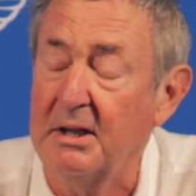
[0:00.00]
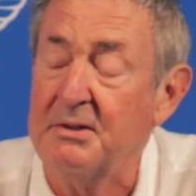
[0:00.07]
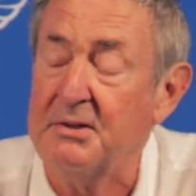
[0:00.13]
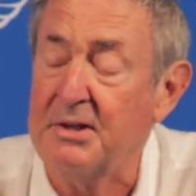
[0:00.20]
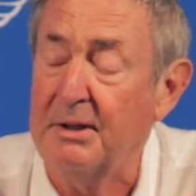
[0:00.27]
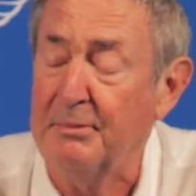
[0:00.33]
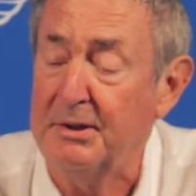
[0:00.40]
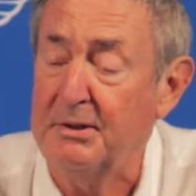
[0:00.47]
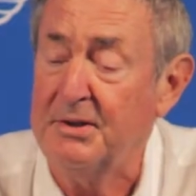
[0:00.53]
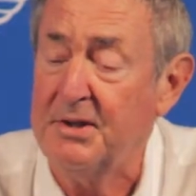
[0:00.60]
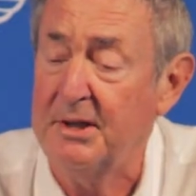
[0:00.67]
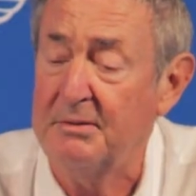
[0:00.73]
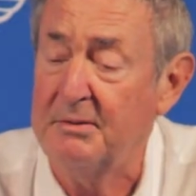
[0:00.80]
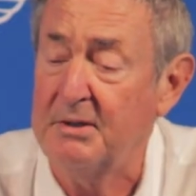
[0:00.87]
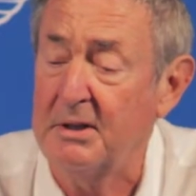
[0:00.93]
Someone
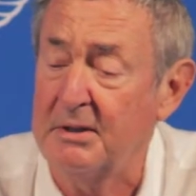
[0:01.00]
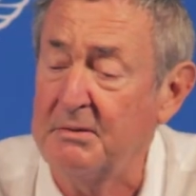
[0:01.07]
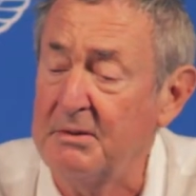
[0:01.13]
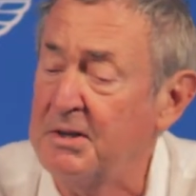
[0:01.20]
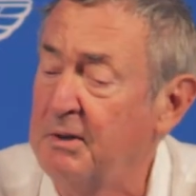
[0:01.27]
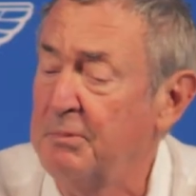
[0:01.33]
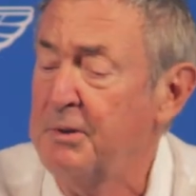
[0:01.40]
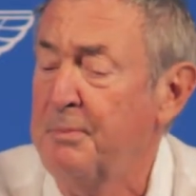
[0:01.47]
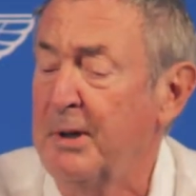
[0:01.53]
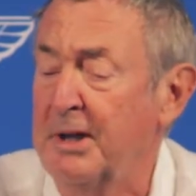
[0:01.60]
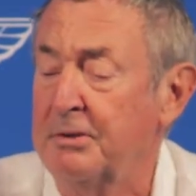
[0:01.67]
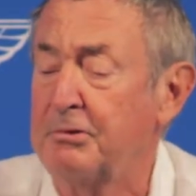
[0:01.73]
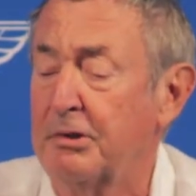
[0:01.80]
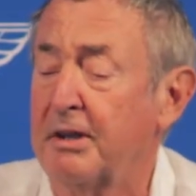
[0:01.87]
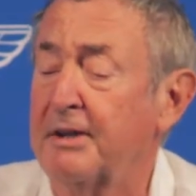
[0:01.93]
said, uh, so what
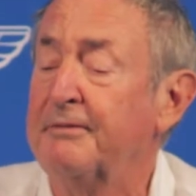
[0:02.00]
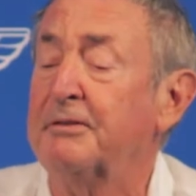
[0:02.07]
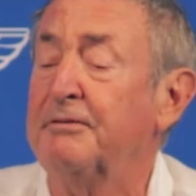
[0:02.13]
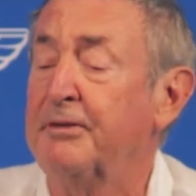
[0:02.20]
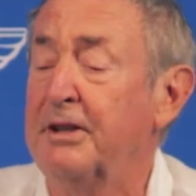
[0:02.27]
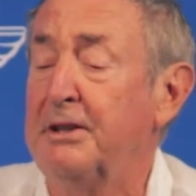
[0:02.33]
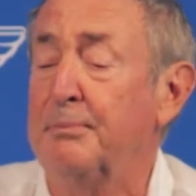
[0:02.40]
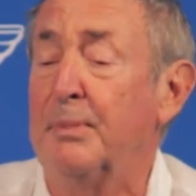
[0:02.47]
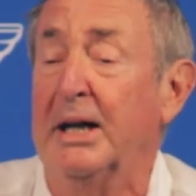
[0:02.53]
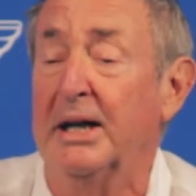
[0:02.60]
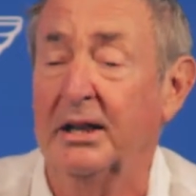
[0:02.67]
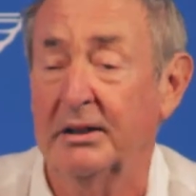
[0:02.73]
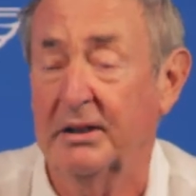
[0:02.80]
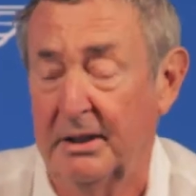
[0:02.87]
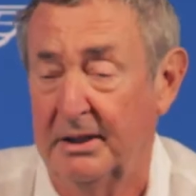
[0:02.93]
about driver feedback?
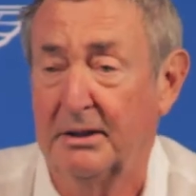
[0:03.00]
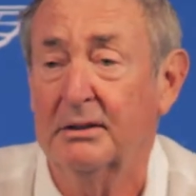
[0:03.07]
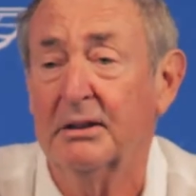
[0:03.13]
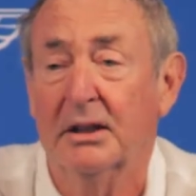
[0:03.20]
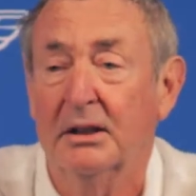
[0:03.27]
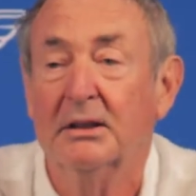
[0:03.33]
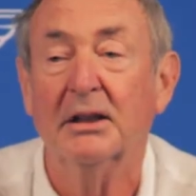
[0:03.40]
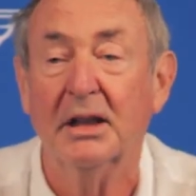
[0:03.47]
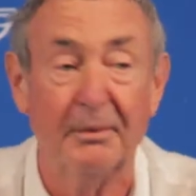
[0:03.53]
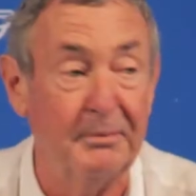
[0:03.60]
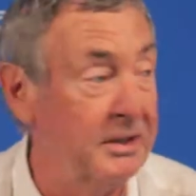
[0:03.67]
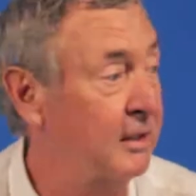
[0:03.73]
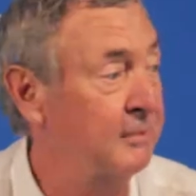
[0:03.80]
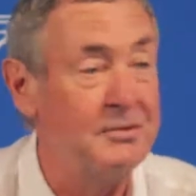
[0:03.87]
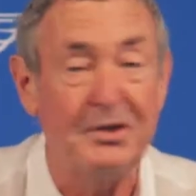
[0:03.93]
And I
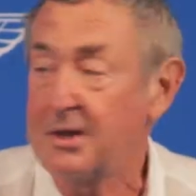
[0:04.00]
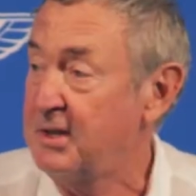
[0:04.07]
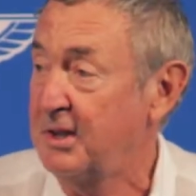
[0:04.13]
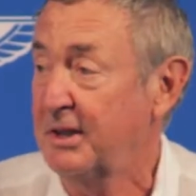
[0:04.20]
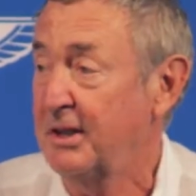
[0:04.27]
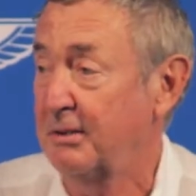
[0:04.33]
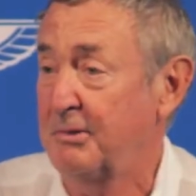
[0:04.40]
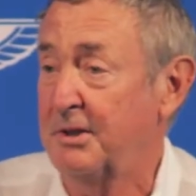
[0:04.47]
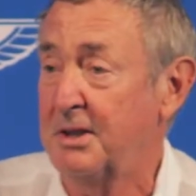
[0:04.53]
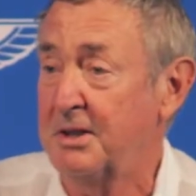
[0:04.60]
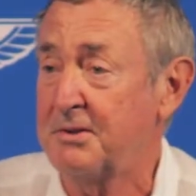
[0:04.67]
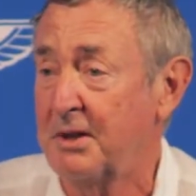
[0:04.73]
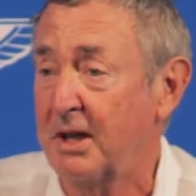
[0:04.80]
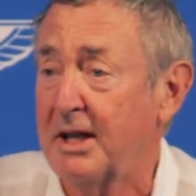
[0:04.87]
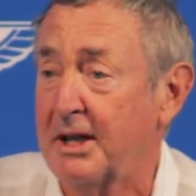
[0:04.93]
mean, I'm sitting here with
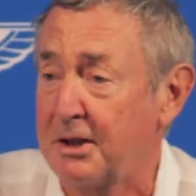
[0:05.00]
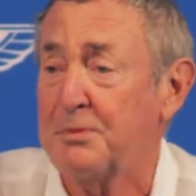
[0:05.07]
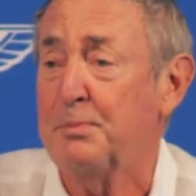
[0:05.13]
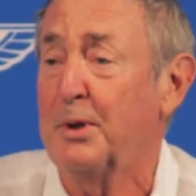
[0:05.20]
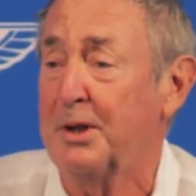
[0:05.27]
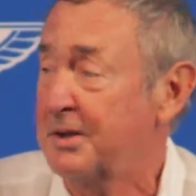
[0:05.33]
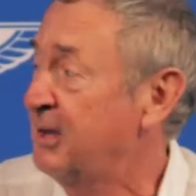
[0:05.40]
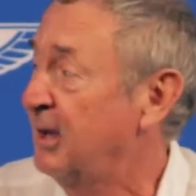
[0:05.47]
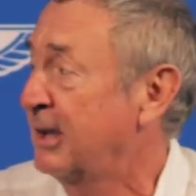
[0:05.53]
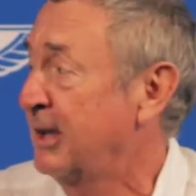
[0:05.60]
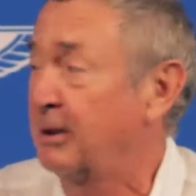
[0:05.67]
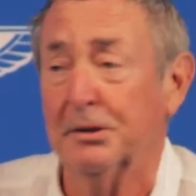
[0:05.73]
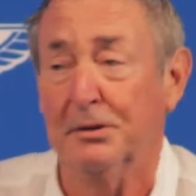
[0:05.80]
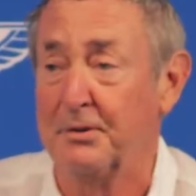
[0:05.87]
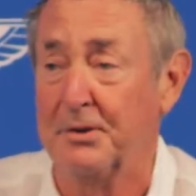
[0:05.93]
these expert
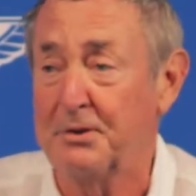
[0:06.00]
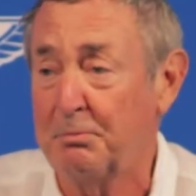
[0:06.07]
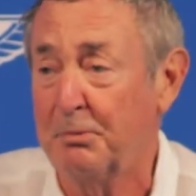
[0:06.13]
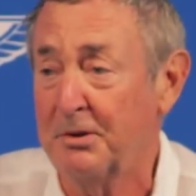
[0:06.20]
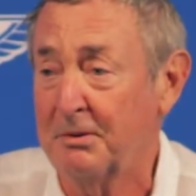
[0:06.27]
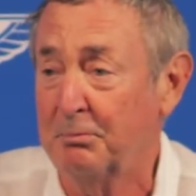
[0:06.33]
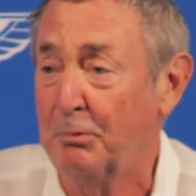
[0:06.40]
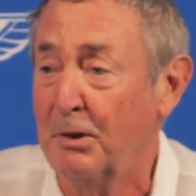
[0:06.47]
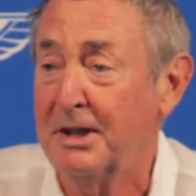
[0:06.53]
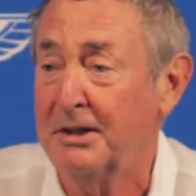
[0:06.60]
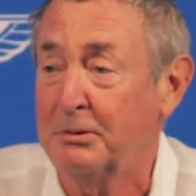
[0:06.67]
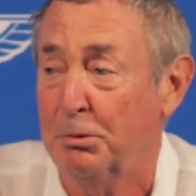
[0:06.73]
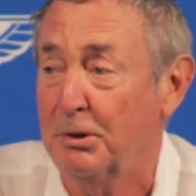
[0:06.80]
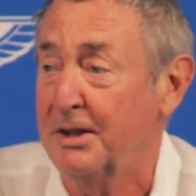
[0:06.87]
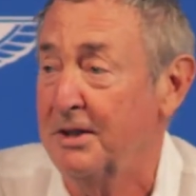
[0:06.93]
icons. What, why
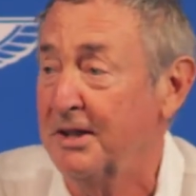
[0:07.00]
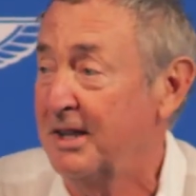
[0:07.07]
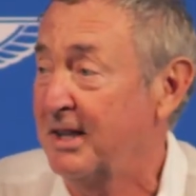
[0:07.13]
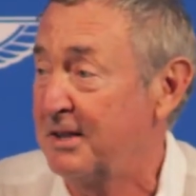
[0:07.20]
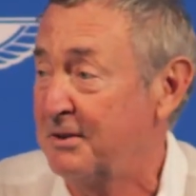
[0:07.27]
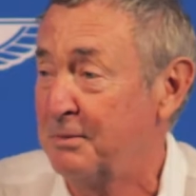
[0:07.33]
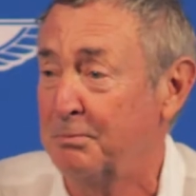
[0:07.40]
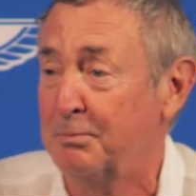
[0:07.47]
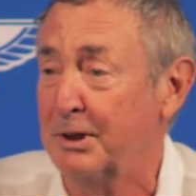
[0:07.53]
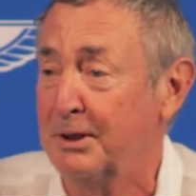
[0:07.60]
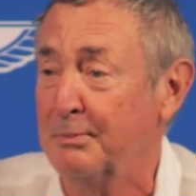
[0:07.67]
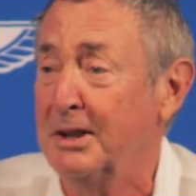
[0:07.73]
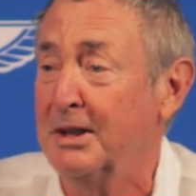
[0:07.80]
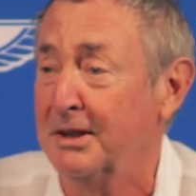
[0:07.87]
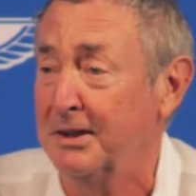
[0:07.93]
quite they had to
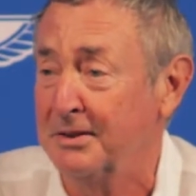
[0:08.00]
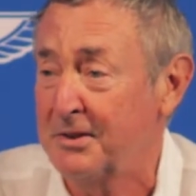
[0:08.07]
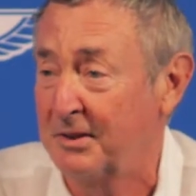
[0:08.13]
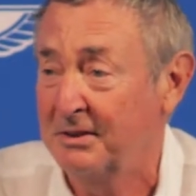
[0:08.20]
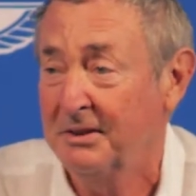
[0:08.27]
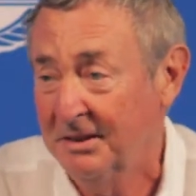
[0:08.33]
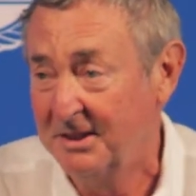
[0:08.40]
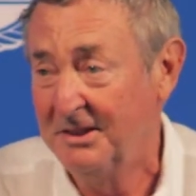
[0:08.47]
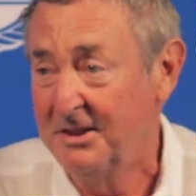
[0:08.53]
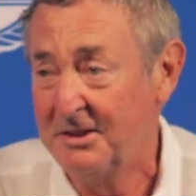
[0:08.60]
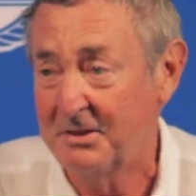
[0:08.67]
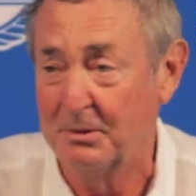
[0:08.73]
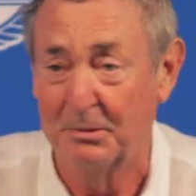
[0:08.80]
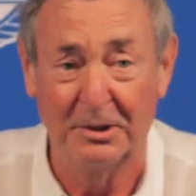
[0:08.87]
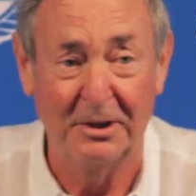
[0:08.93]
bring me in to
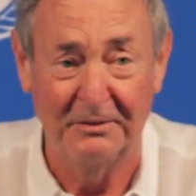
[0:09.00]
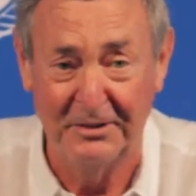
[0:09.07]
talk?